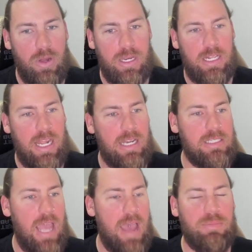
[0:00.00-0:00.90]
think that
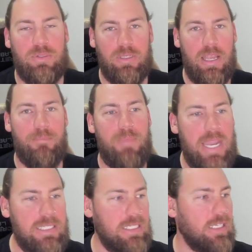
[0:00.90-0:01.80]
is absolutely
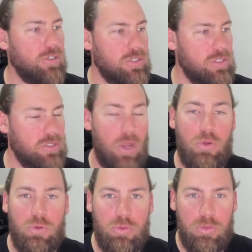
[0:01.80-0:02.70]
amazing. It looks
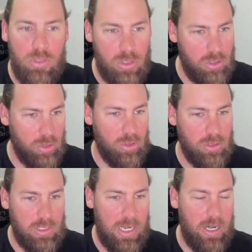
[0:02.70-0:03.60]
so
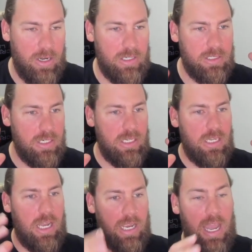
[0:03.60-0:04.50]
cool, and
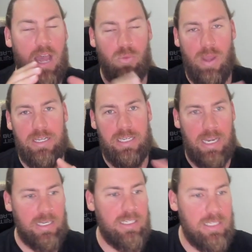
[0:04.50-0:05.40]
I can't wait to
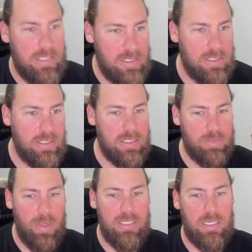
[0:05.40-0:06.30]
get into this
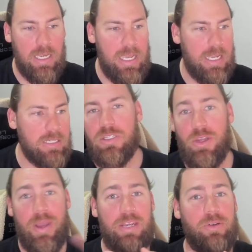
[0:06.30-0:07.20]
piece of land. So
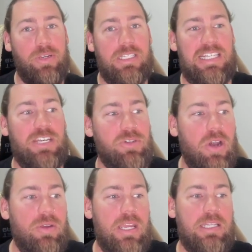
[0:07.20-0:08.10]
I'll head through this
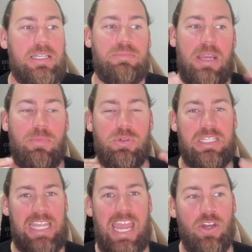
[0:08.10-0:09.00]
intro here. September was a
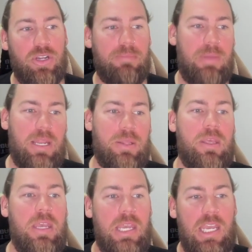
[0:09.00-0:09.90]
chaotic month.
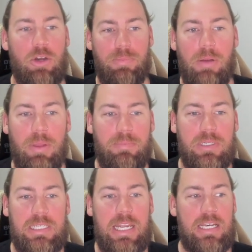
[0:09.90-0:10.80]
It'll probably
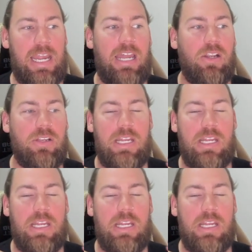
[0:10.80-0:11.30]
precede an outwardly